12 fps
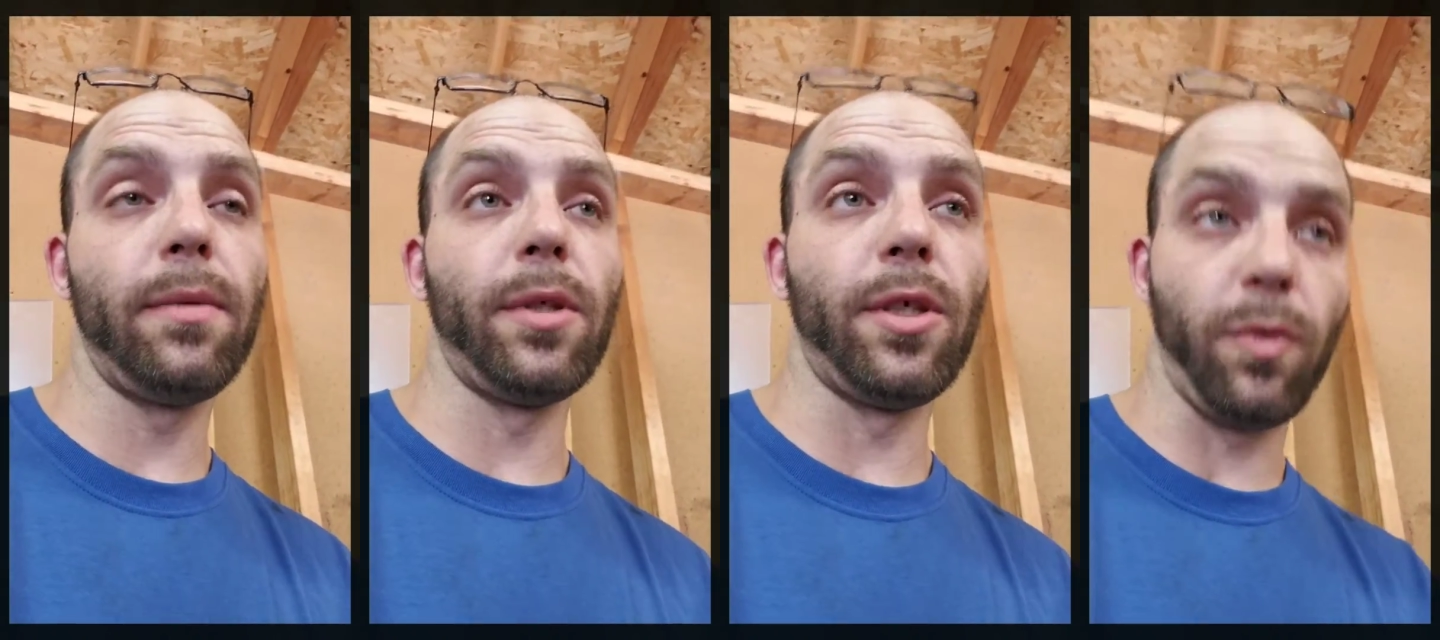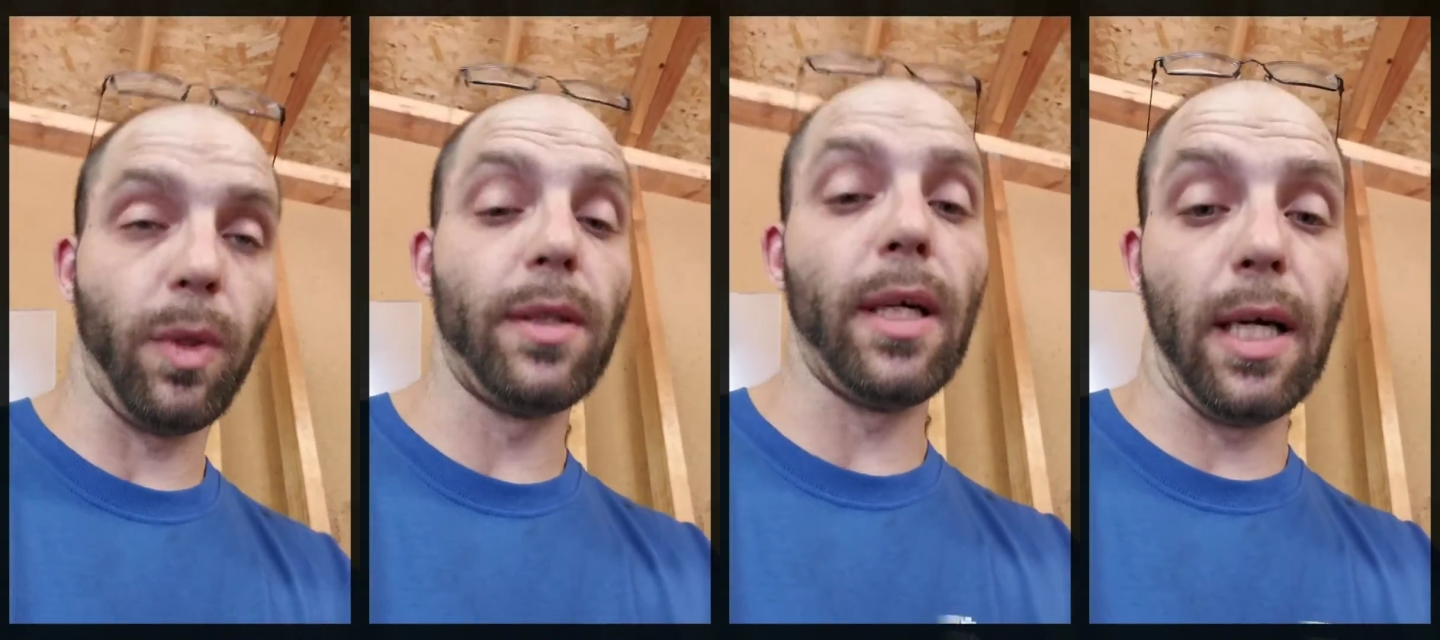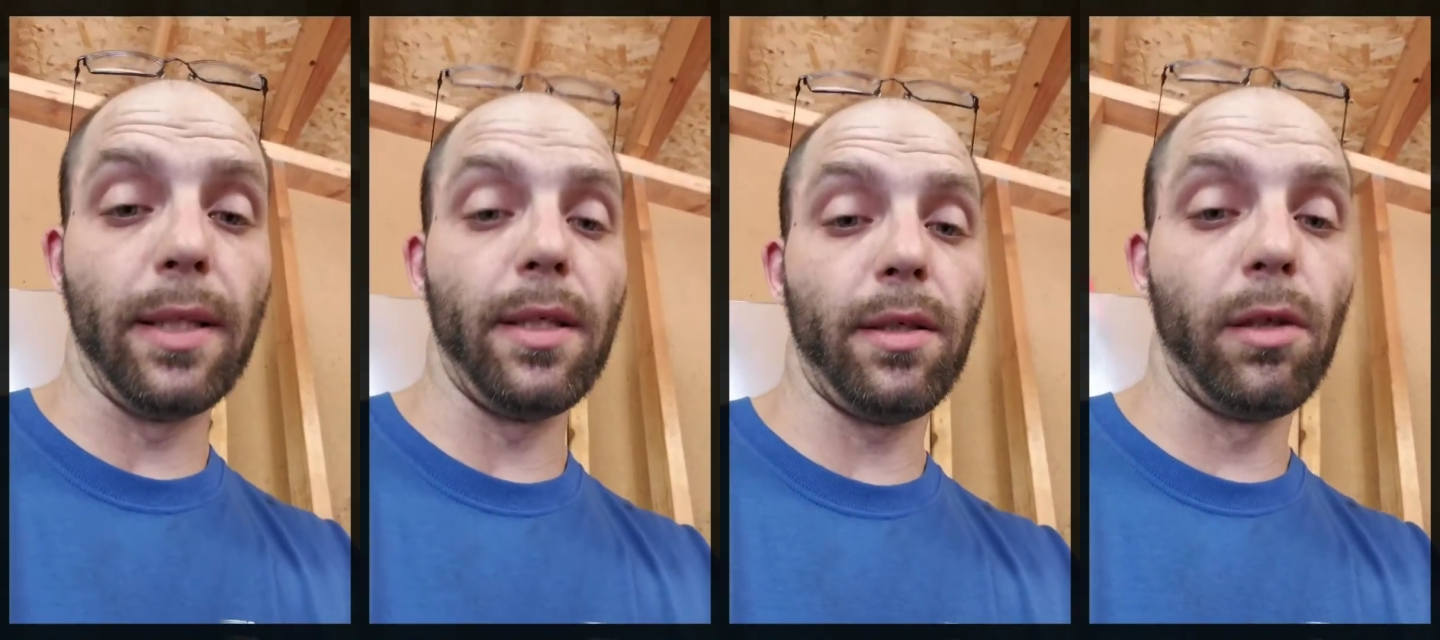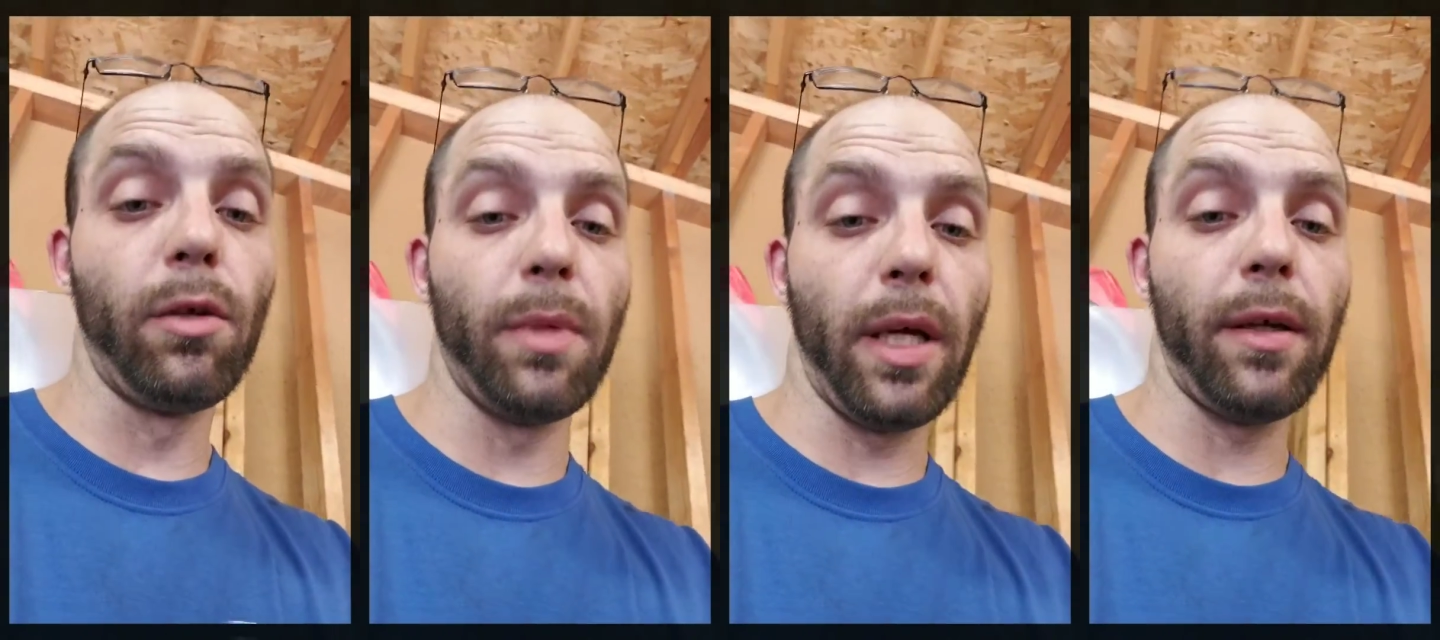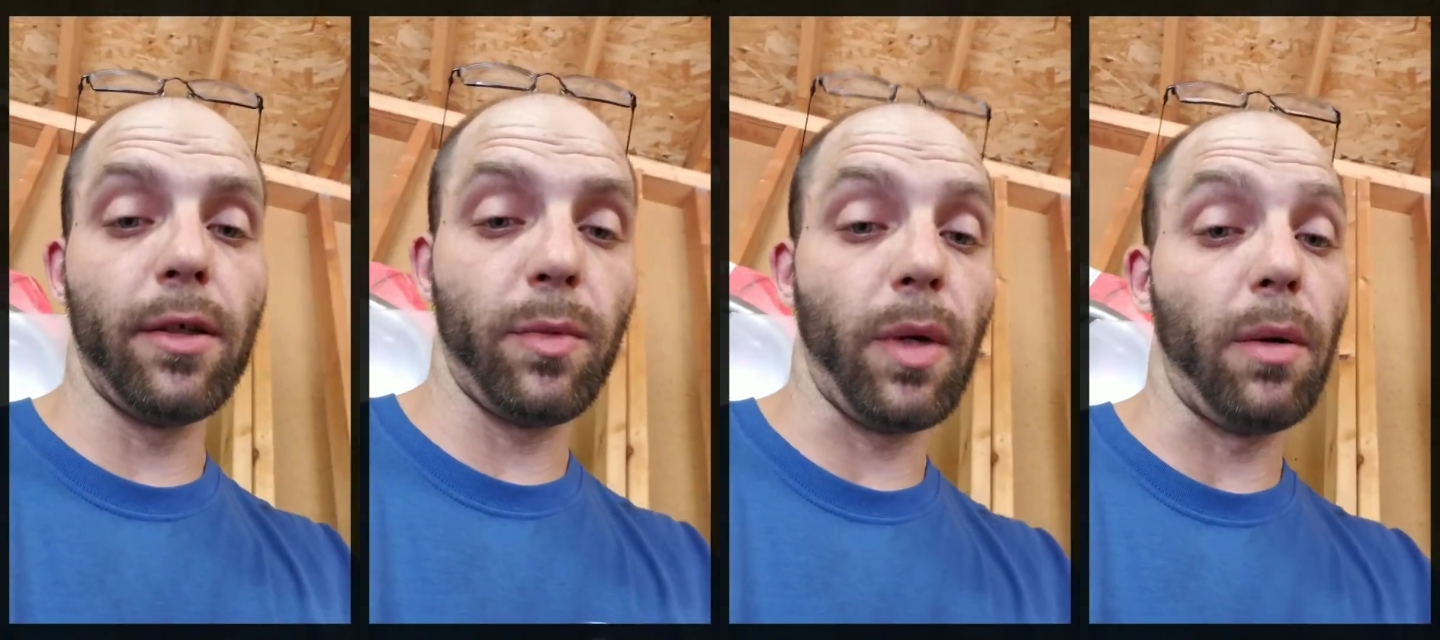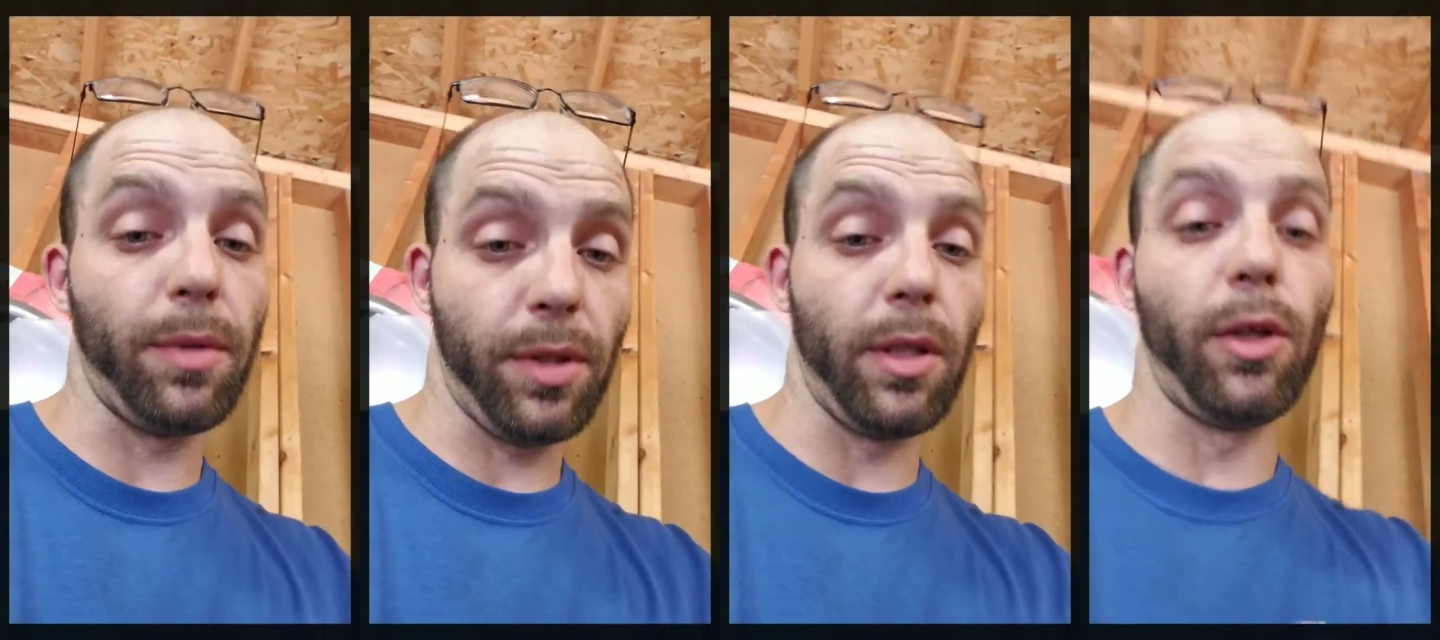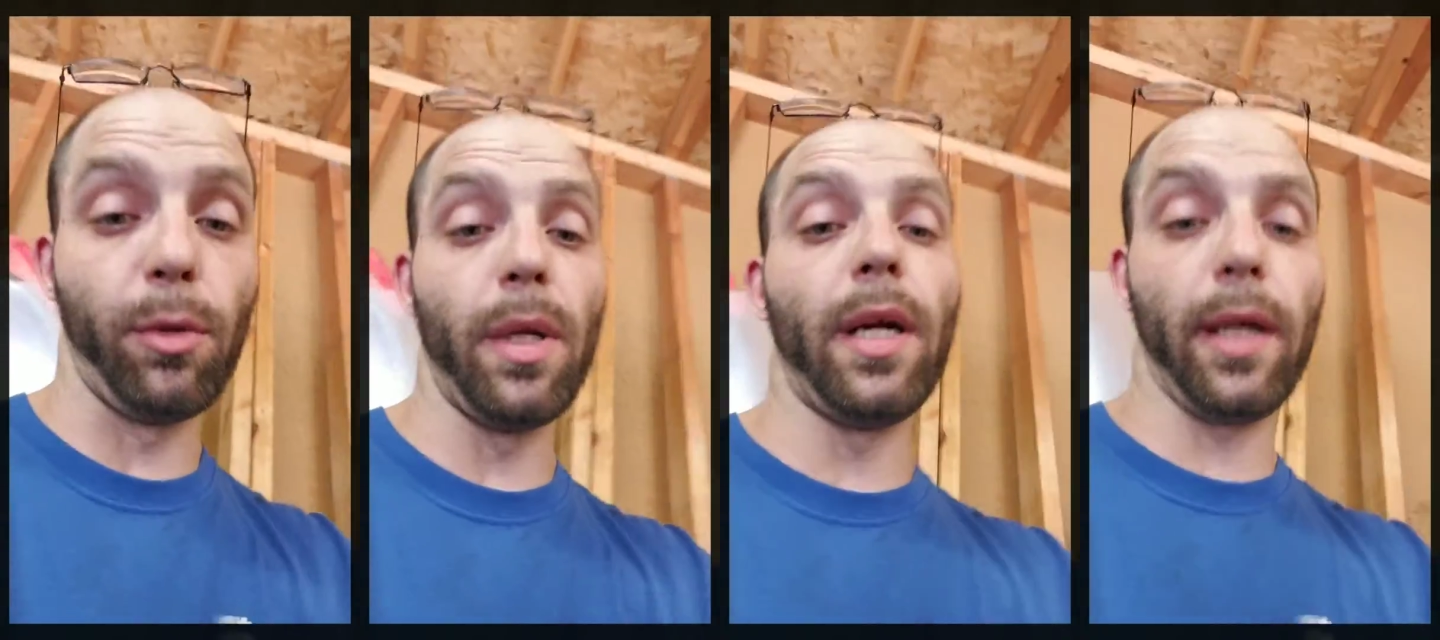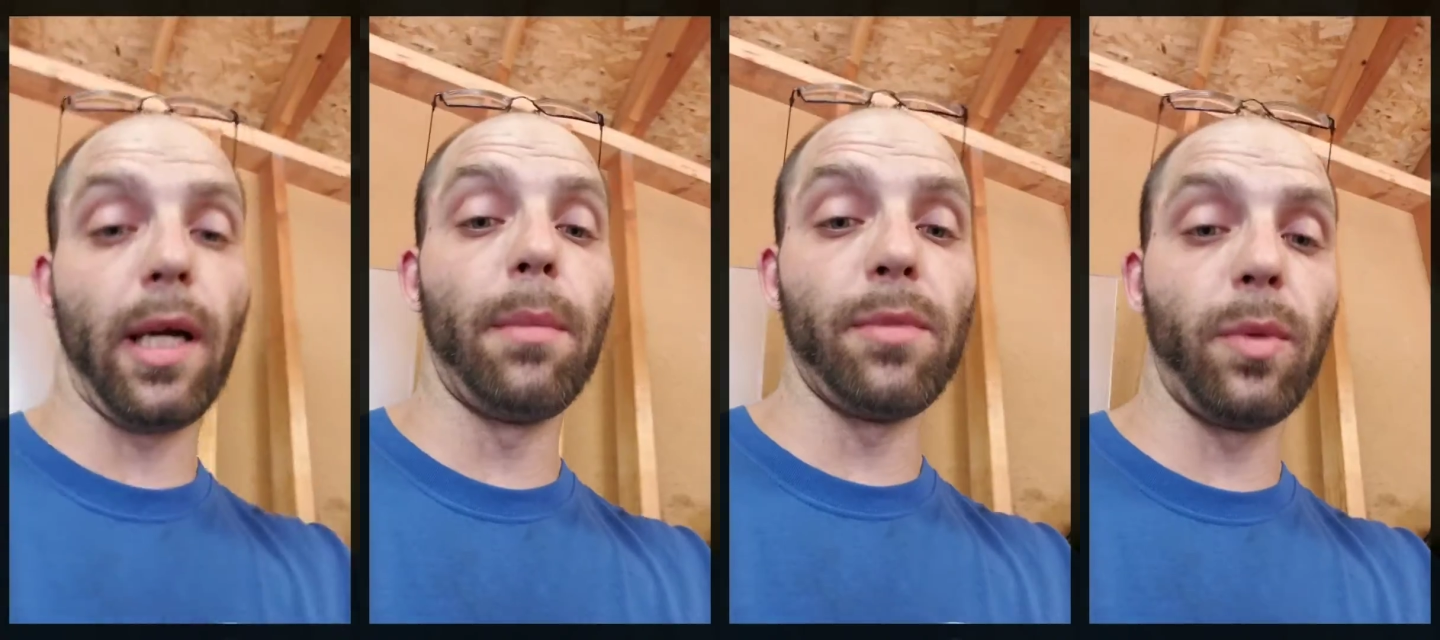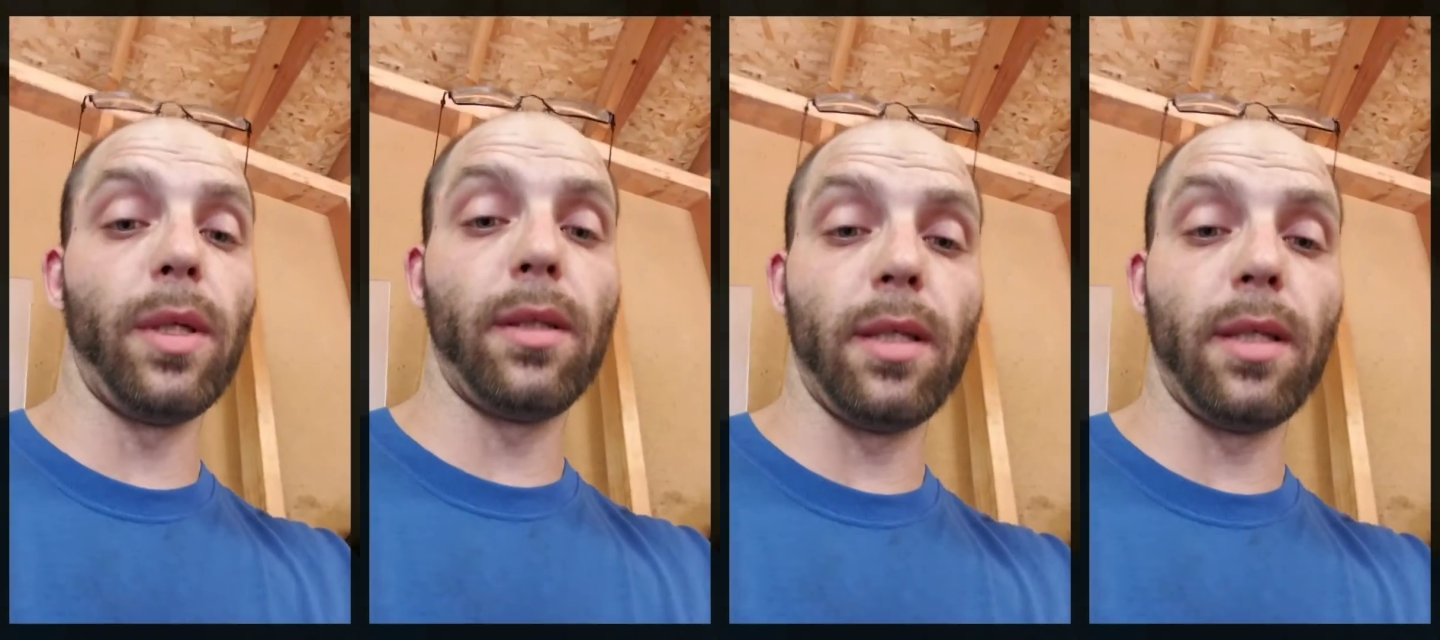which is what's on this aluminator as well, which the aluminator comes with.